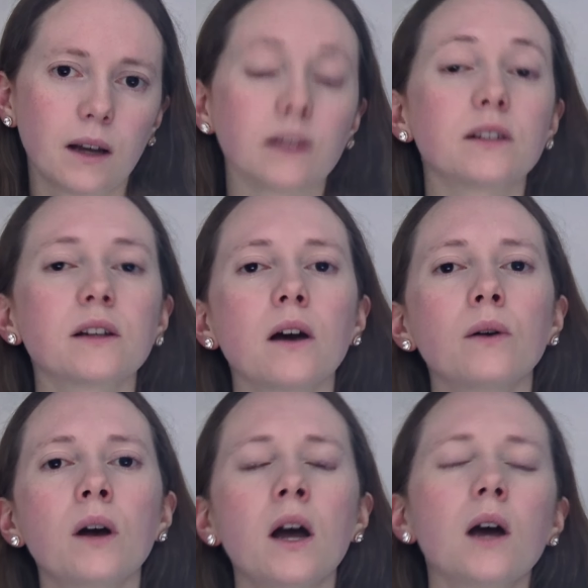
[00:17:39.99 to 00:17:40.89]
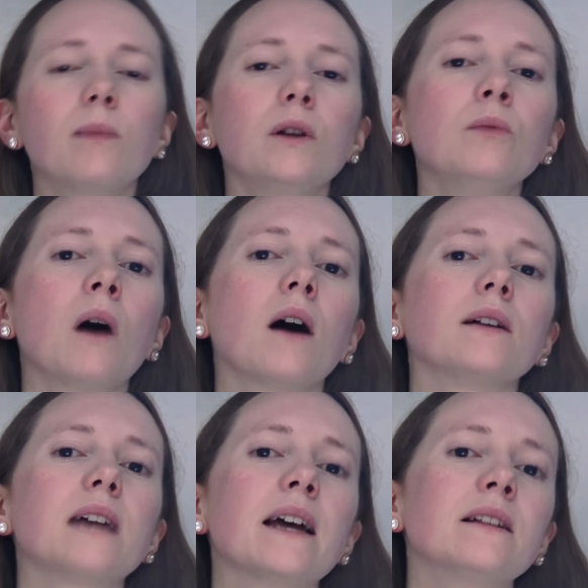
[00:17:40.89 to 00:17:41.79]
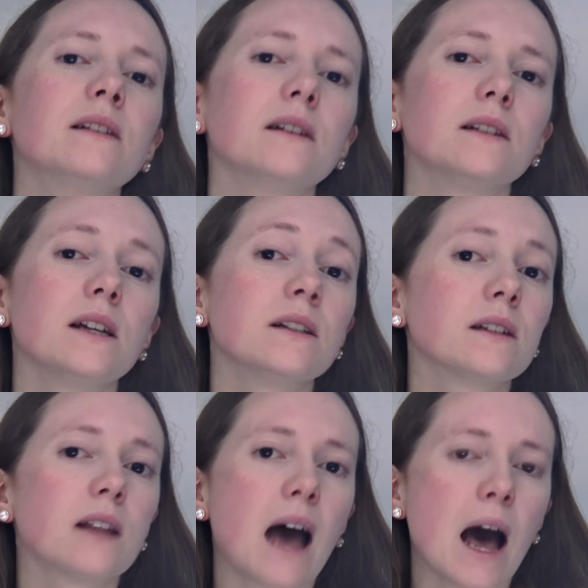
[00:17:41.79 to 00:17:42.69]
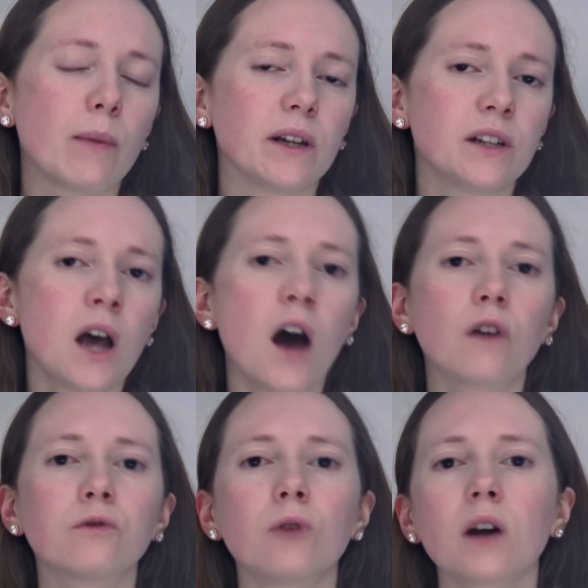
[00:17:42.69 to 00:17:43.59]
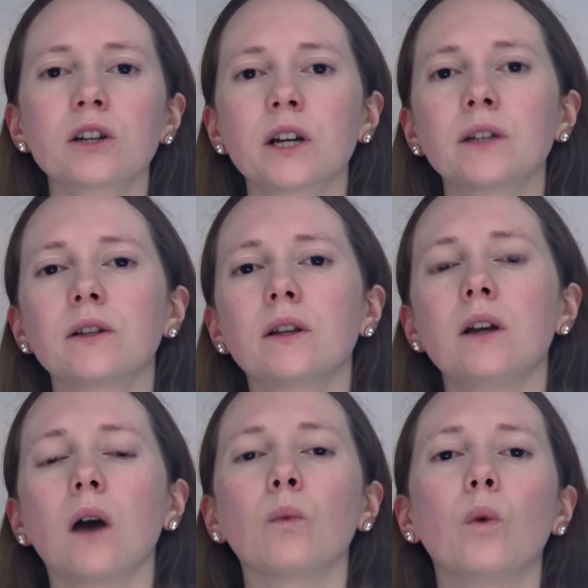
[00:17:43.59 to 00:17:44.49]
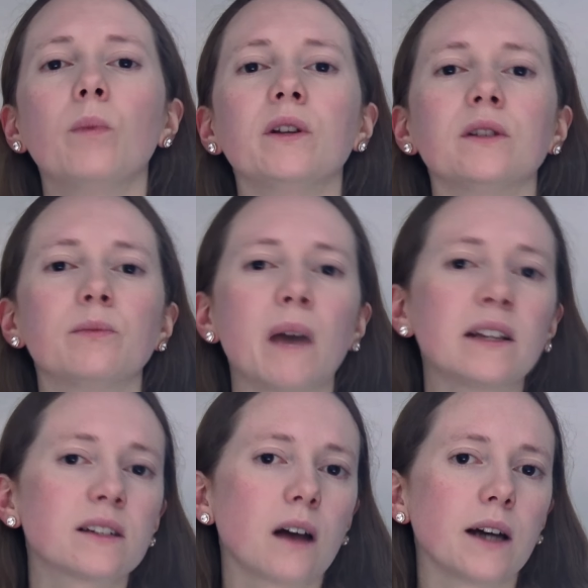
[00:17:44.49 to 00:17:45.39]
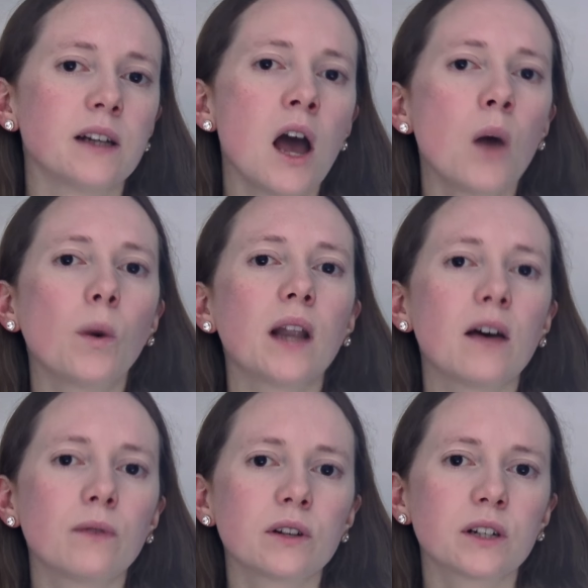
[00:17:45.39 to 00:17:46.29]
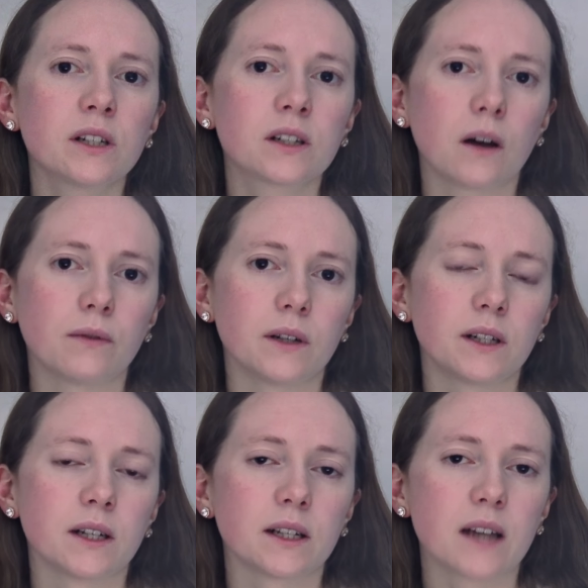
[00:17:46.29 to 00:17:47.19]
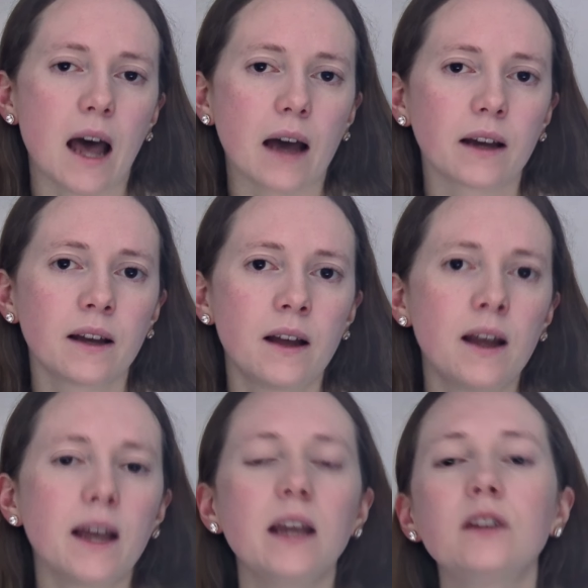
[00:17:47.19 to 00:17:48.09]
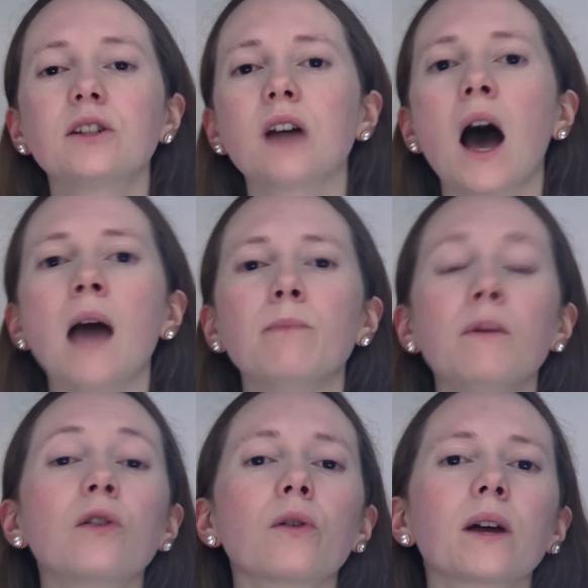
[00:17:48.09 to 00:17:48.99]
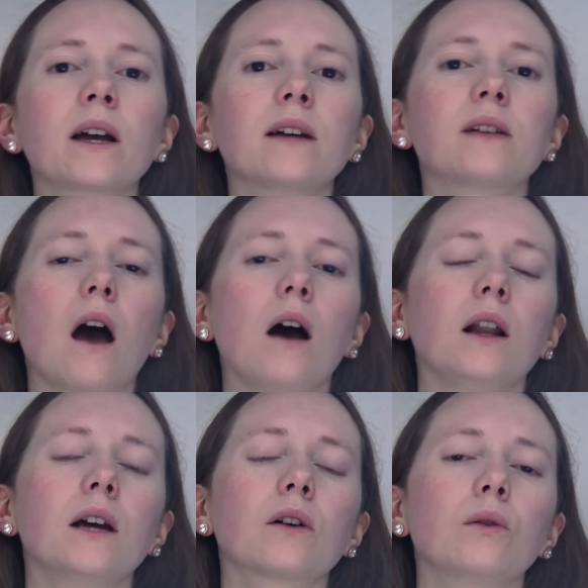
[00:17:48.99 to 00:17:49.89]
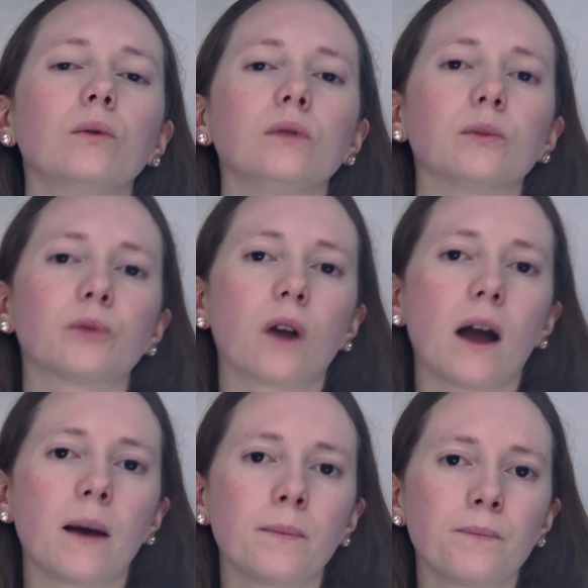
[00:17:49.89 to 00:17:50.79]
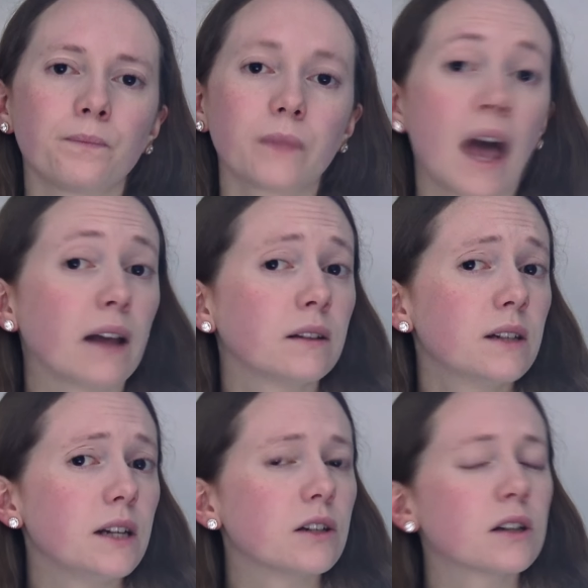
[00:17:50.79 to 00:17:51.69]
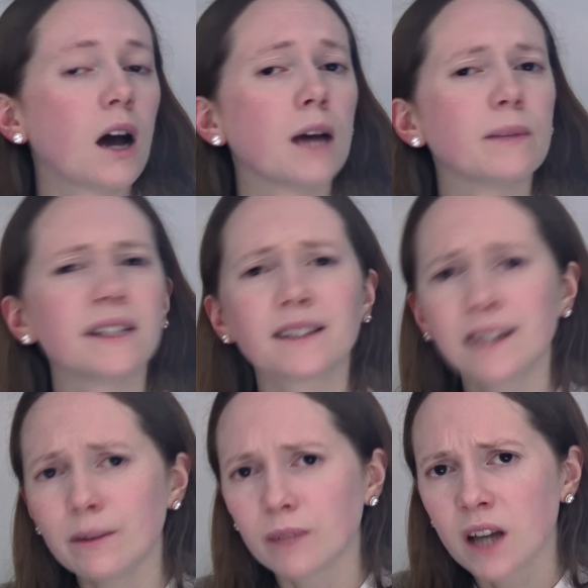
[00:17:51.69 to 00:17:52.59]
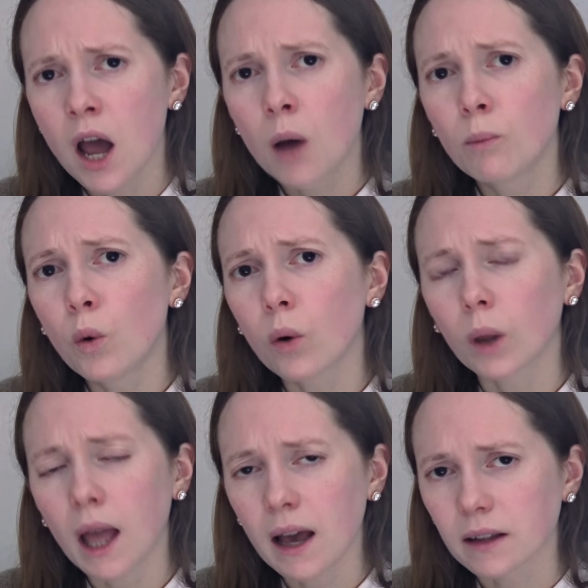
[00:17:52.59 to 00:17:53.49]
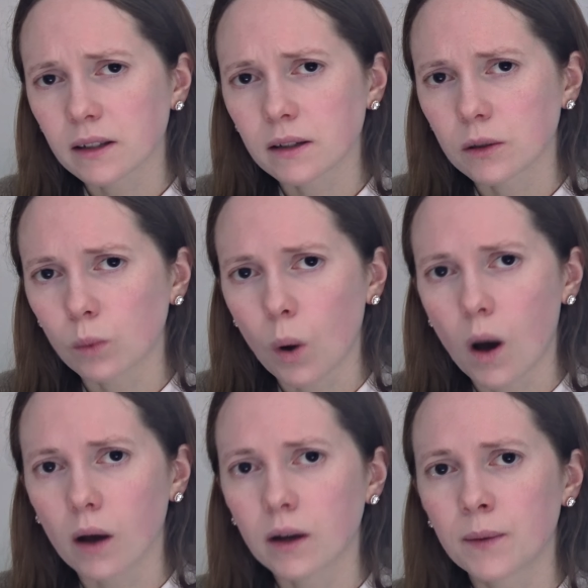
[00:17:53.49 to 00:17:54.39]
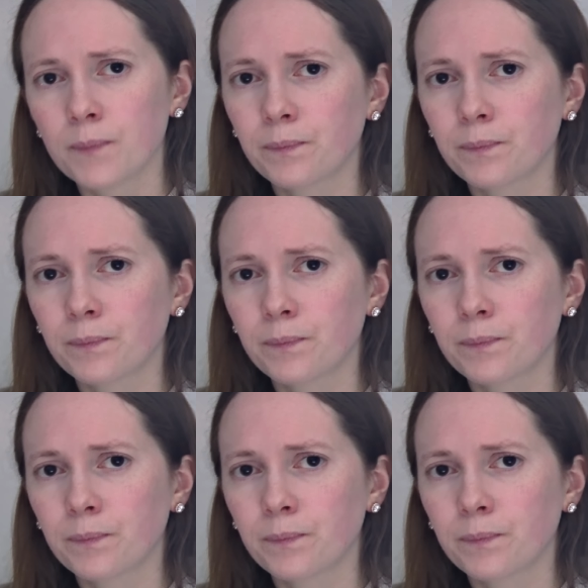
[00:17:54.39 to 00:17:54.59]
And so, Blumhardt entered into the habit of rushing to the young woman's bedside whenever she suffered an attack, each time mirroring his earlier call to prayer, and each time, it seemed, more or less to work.